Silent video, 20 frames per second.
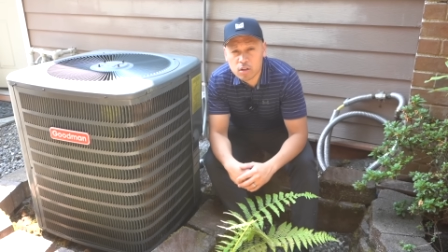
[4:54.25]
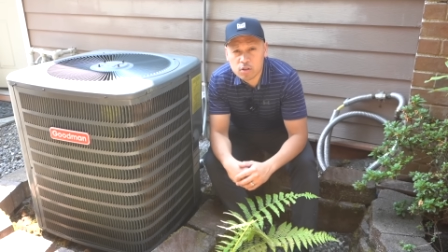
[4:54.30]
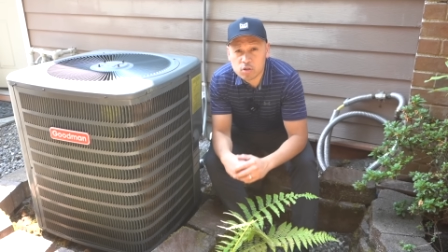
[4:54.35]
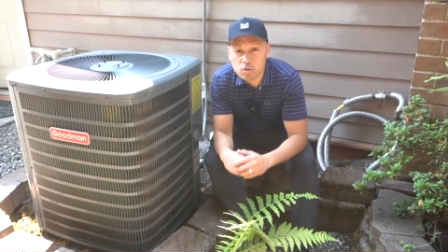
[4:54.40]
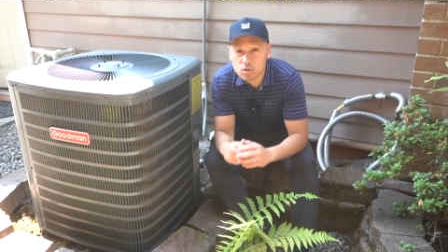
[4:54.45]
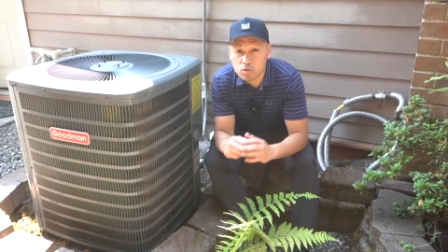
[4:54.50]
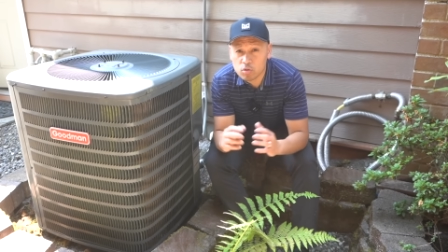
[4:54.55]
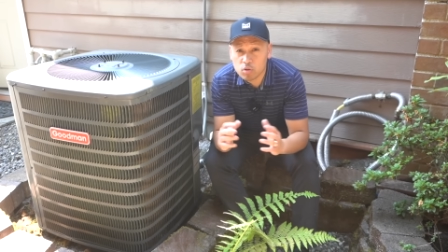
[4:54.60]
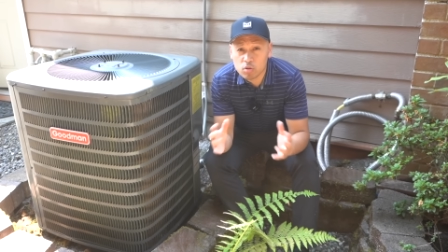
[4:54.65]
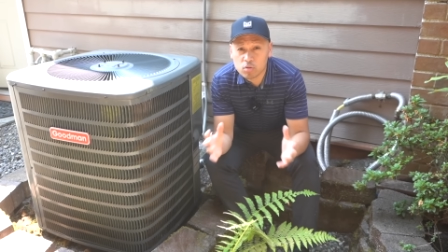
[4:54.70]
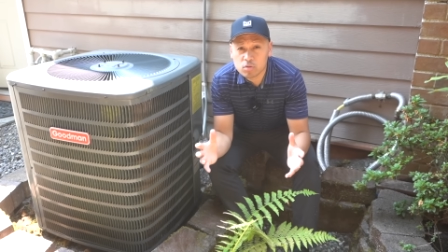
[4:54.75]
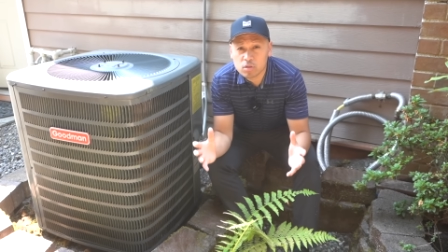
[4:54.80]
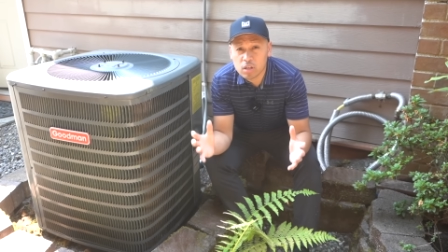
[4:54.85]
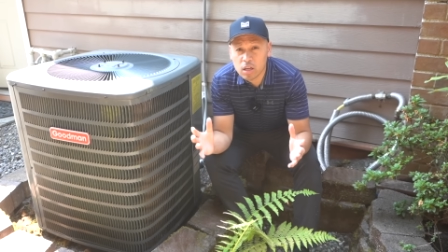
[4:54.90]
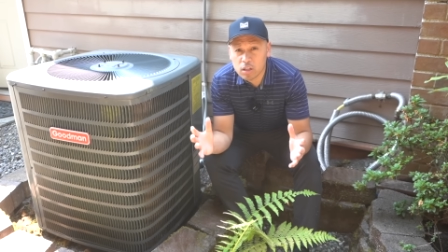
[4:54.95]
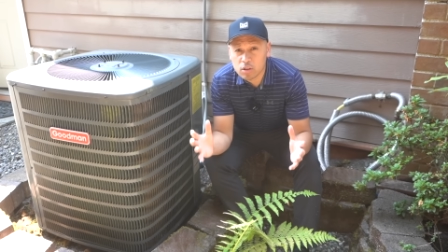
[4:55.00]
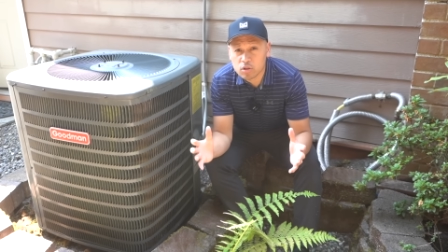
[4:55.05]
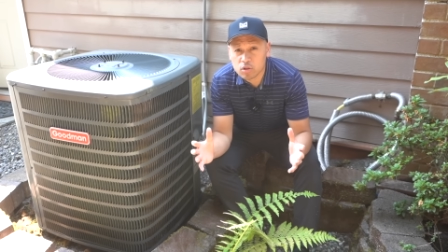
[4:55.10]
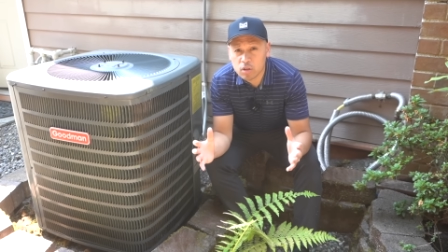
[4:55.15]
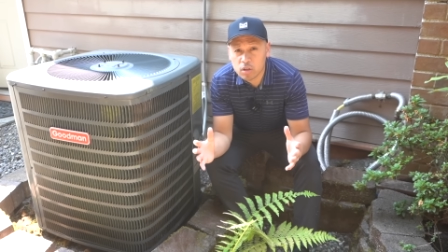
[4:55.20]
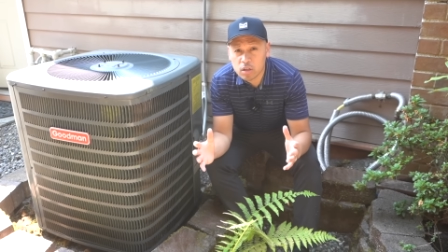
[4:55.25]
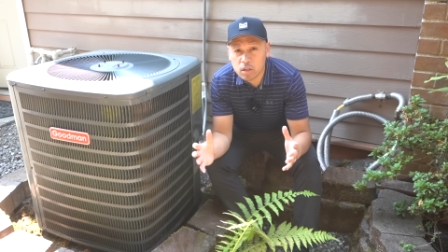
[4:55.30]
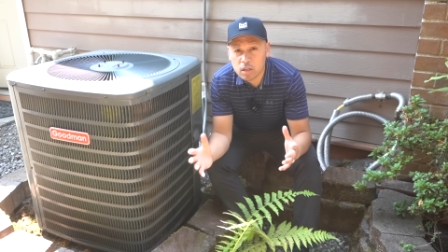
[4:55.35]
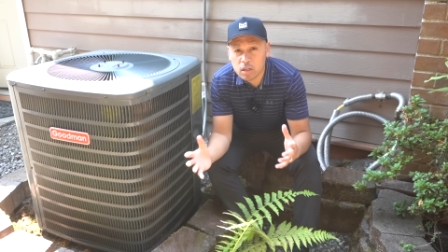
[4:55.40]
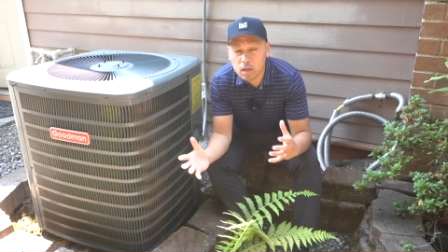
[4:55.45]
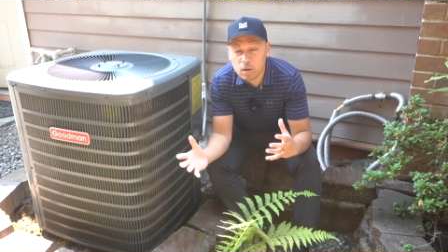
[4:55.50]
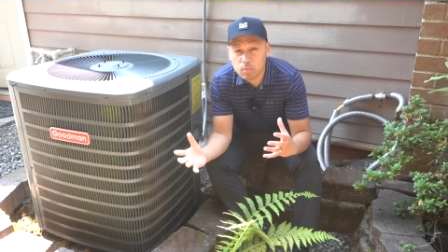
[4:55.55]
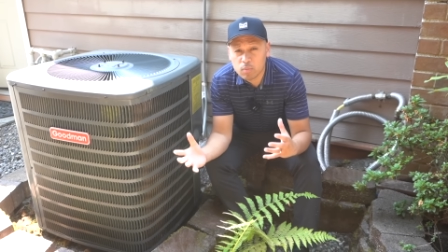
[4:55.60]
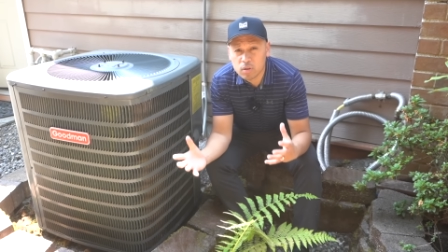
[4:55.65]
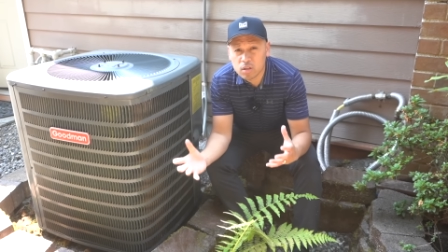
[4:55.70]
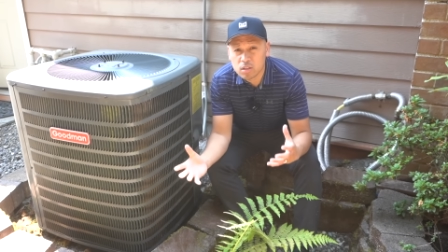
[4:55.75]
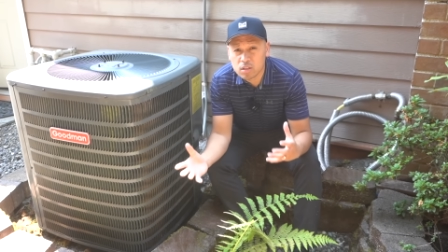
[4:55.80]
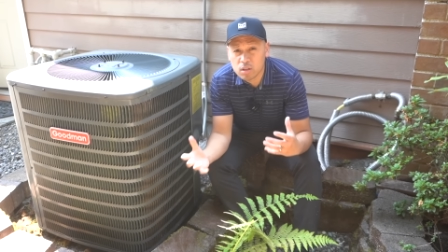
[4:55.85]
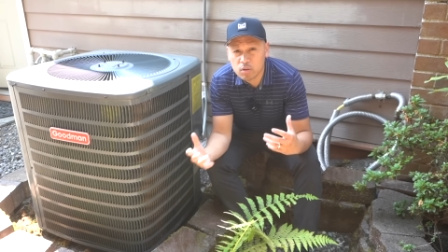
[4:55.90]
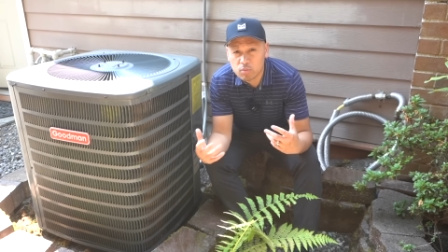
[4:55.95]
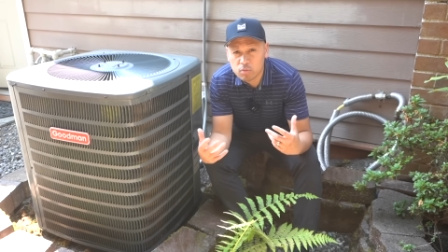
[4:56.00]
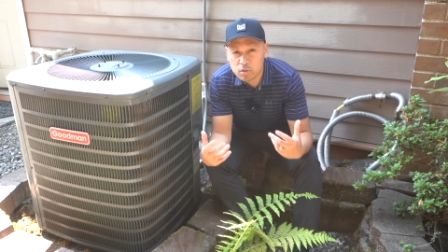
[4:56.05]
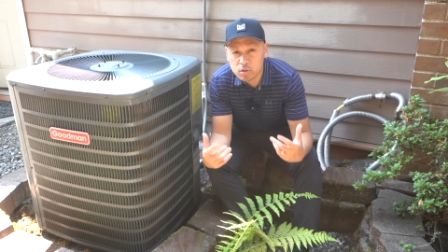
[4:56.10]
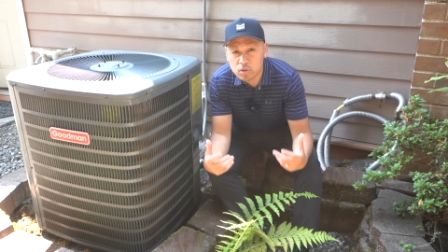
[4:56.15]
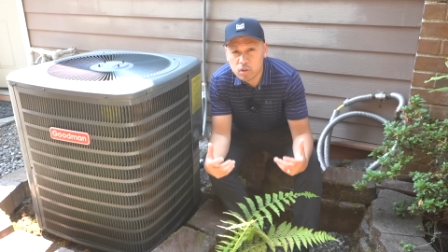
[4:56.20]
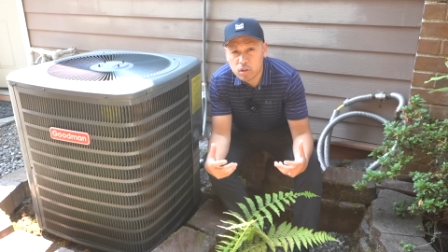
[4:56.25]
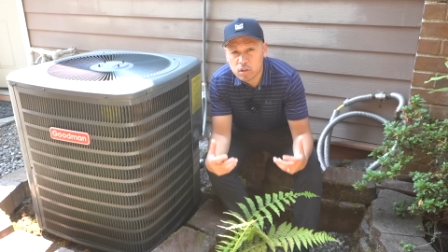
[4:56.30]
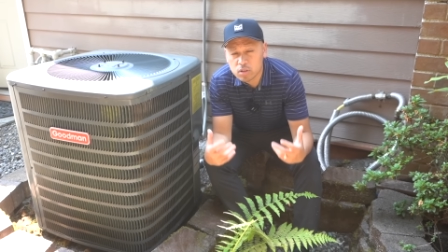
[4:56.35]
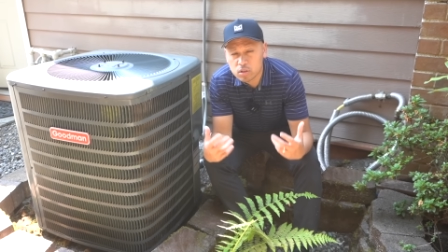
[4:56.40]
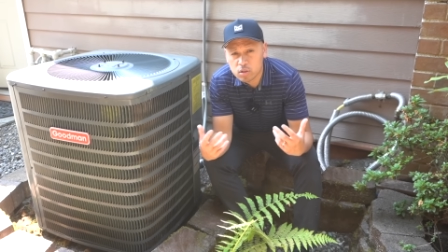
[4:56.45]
So those get dirty, get plugged up with dirt,